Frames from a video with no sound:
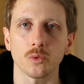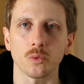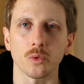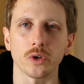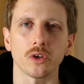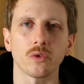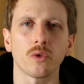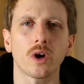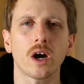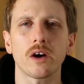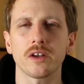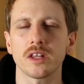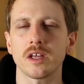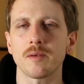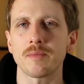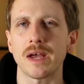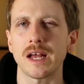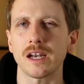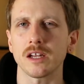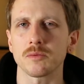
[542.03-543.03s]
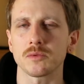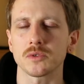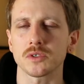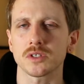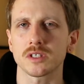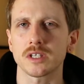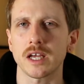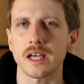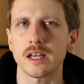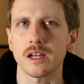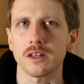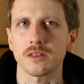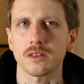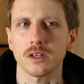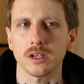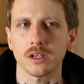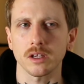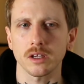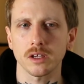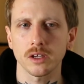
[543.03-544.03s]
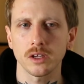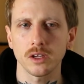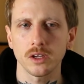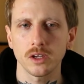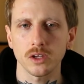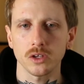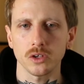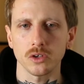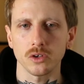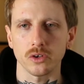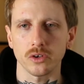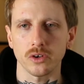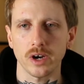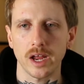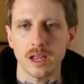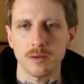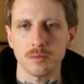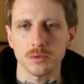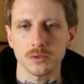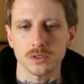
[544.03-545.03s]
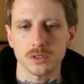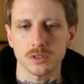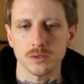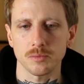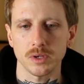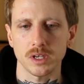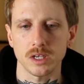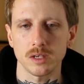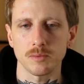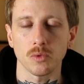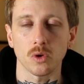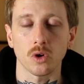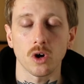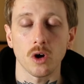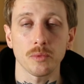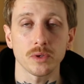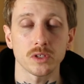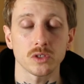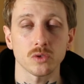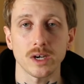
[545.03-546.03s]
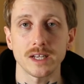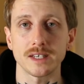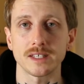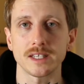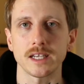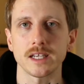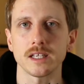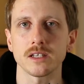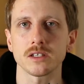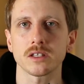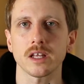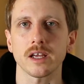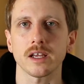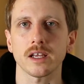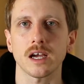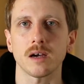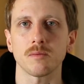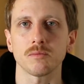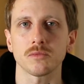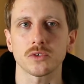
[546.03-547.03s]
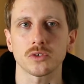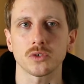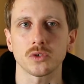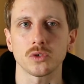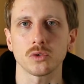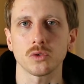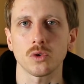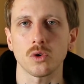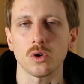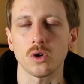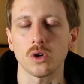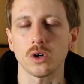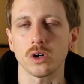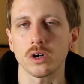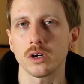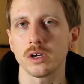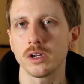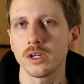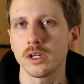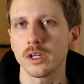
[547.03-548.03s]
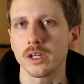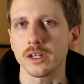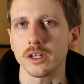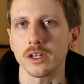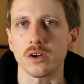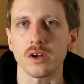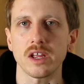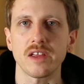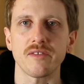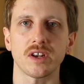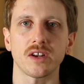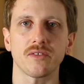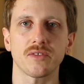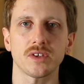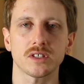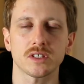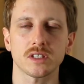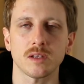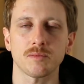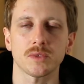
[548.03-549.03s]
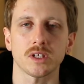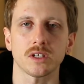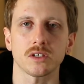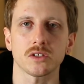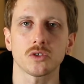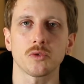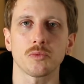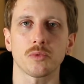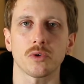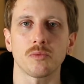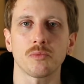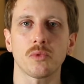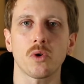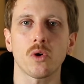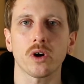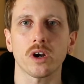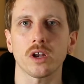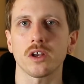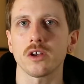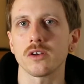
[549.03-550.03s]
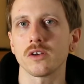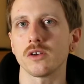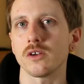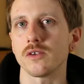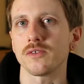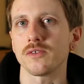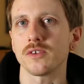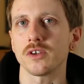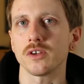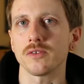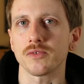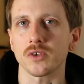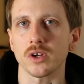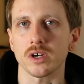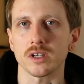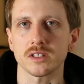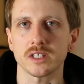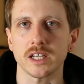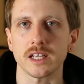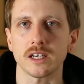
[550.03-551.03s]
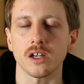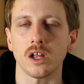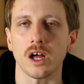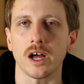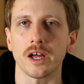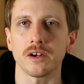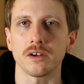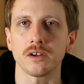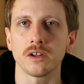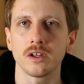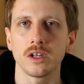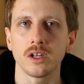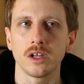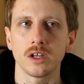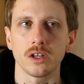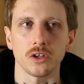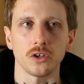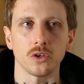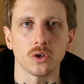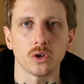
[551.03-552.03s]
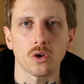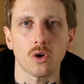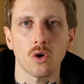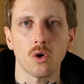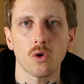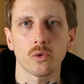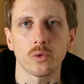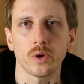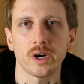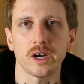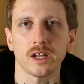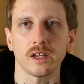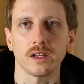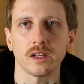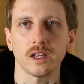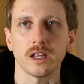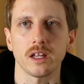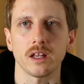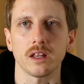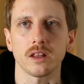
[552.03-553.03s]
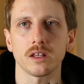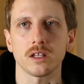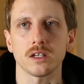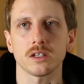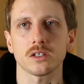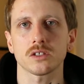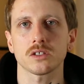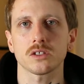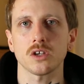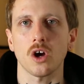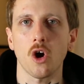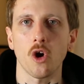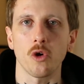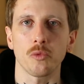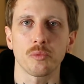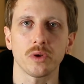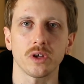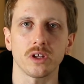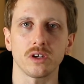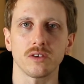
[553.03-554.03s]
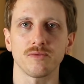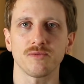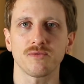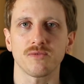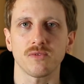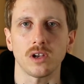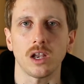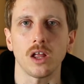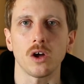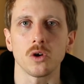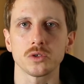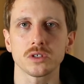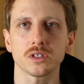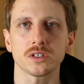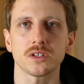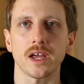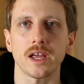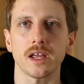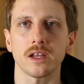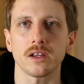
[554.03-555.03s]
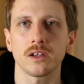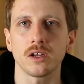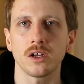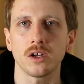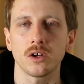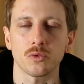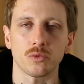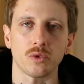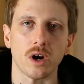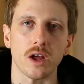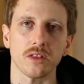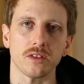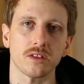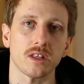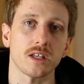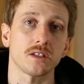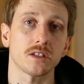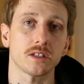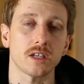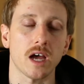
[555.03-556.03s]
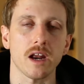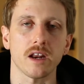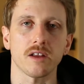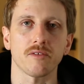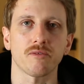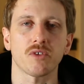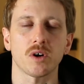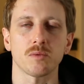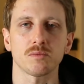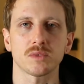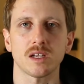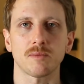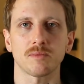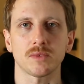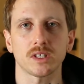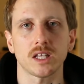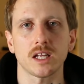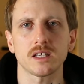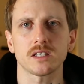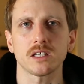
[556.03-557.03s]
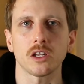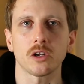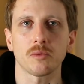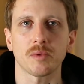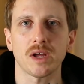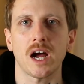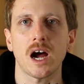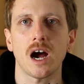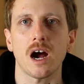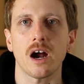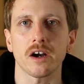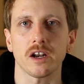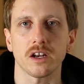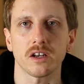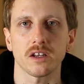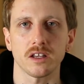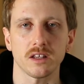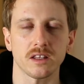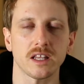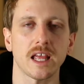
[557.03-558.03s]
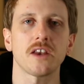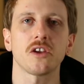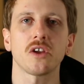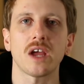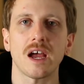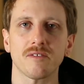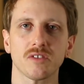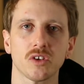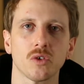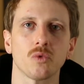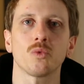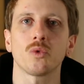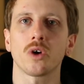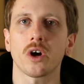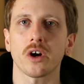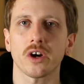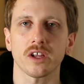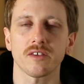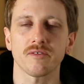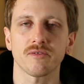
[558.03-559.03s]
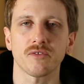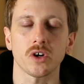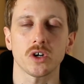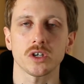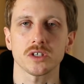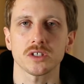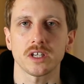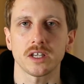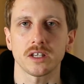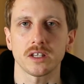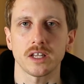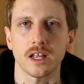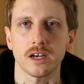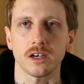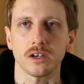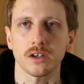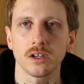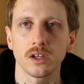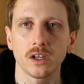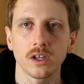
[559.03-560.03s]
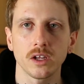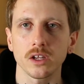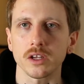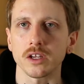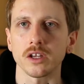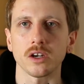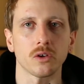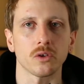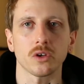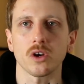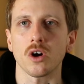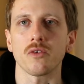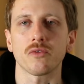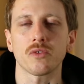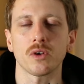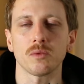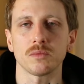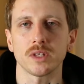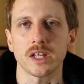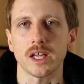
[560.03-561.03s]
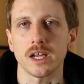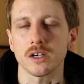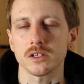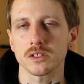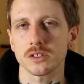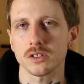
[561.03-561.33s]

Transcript: When you are in that malleable state, I think you're able to be more open to ideas that come through, or, you know, even if it's something super important, you've got a deadline, you're already in this open flow state, rather than starting from something that's a little bit hardened and then you have to work it first and then, you know, go from there.